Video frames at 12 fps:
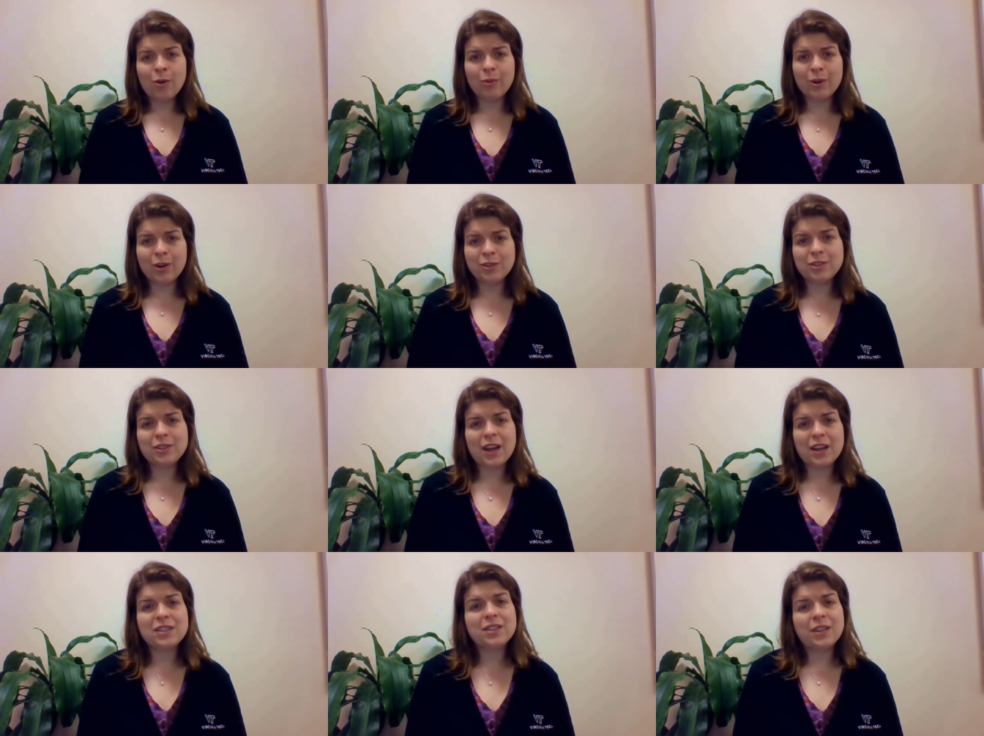we are also
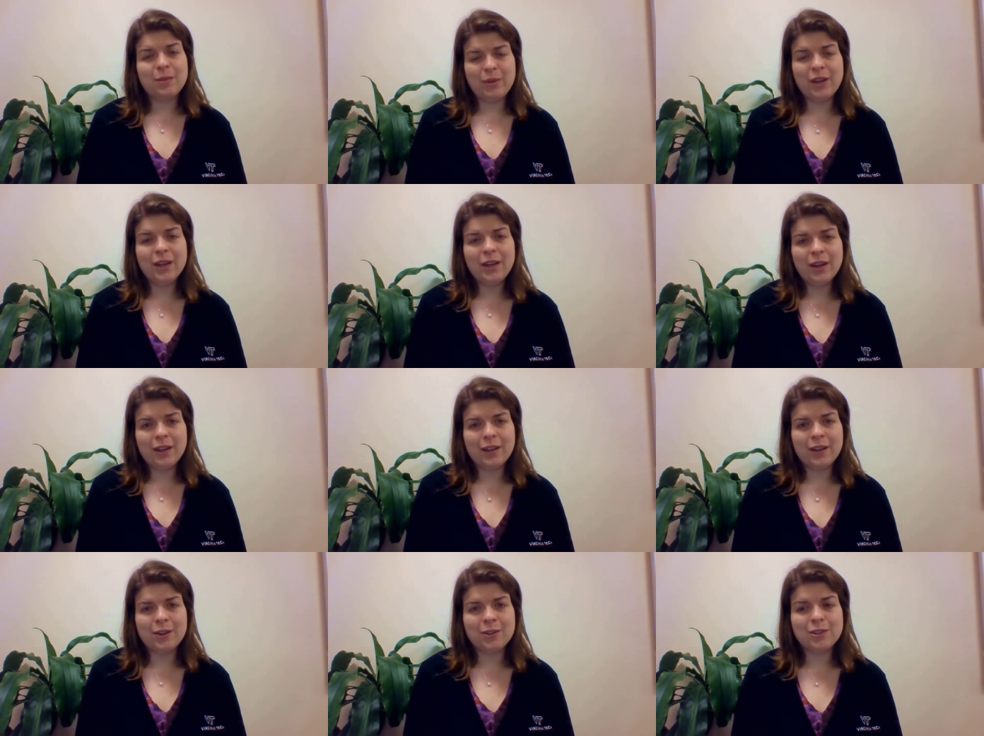tasked at the beginning of the
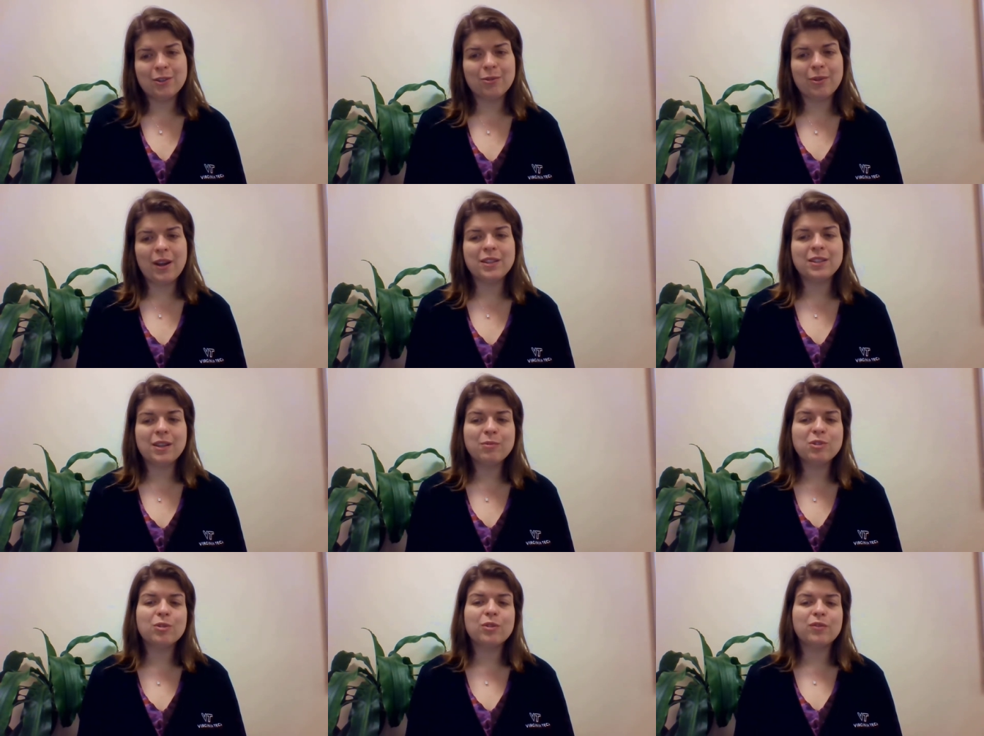year to create some
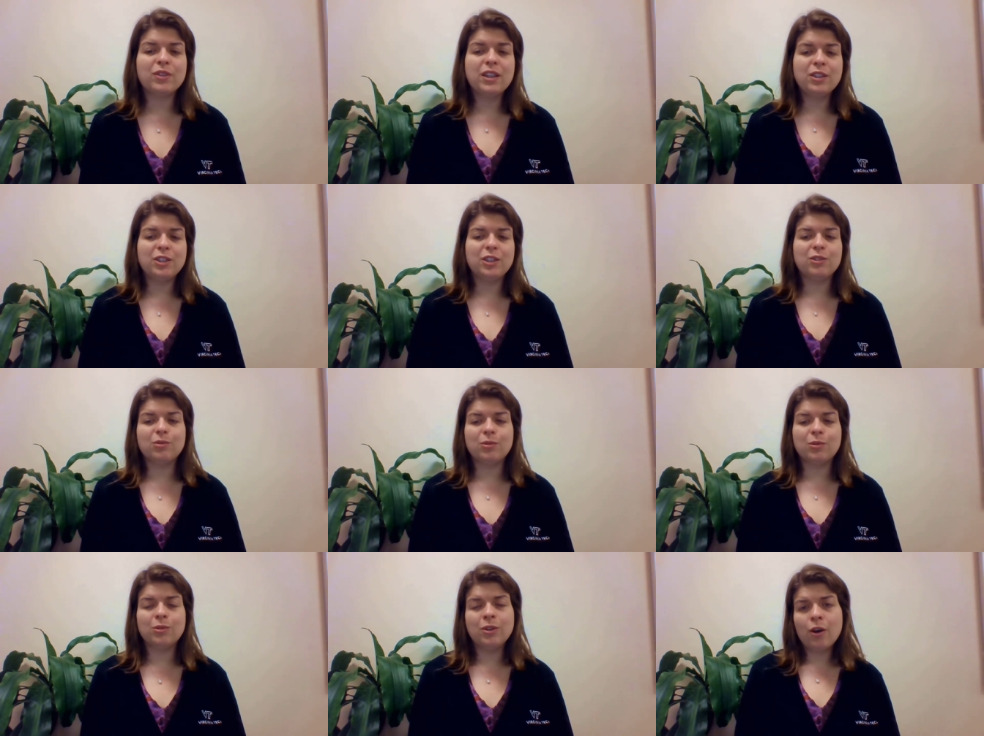sort of teaching
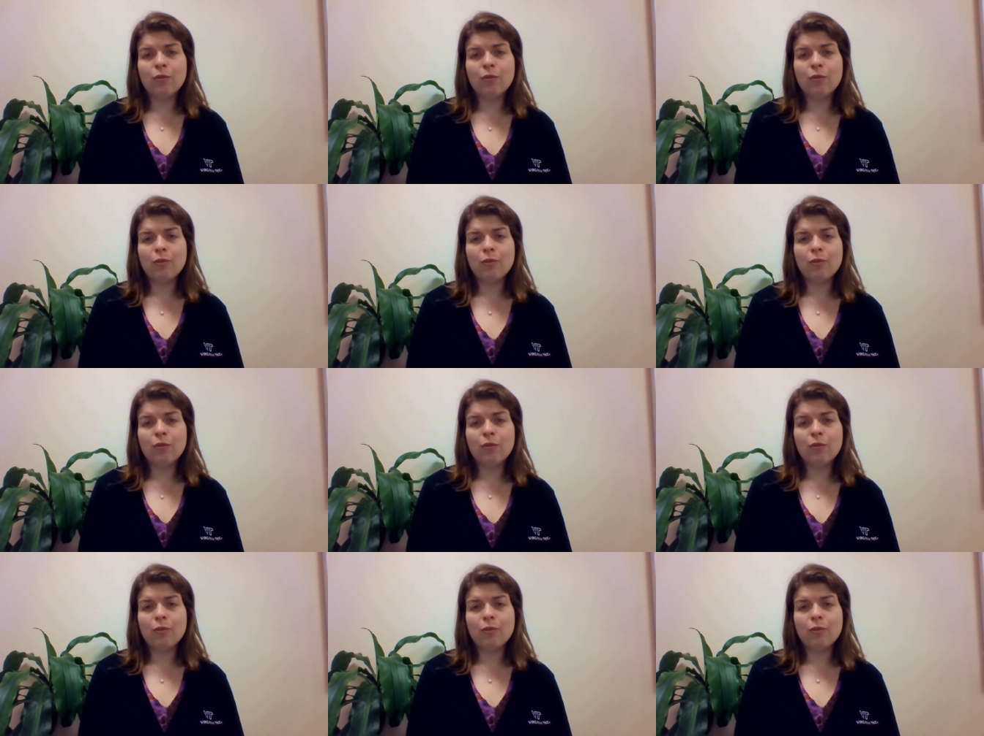tool